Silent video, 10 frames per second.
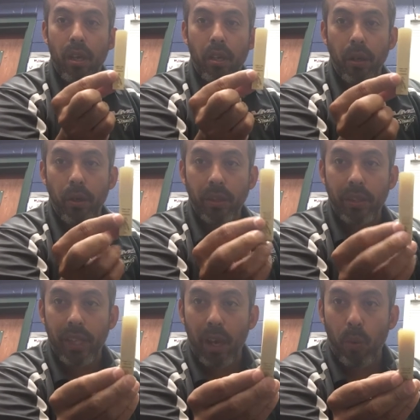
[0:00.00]
Notice
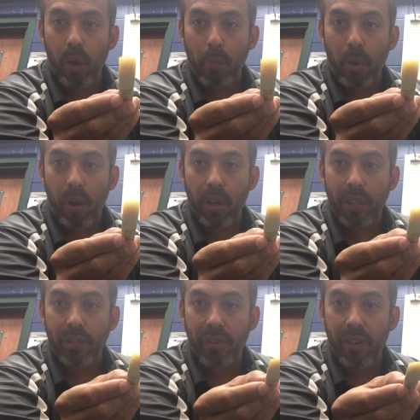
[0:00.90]
that one part
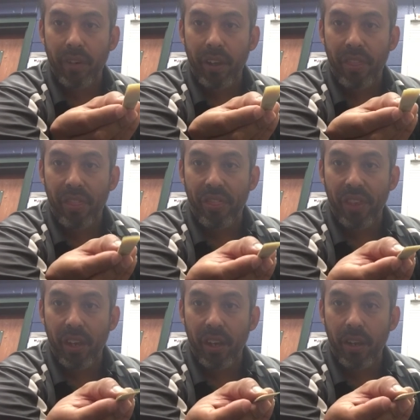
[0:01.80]
is very
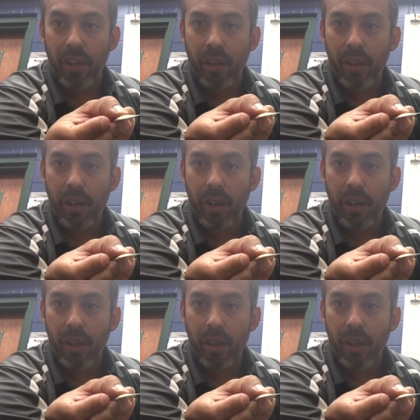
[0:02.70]
thin,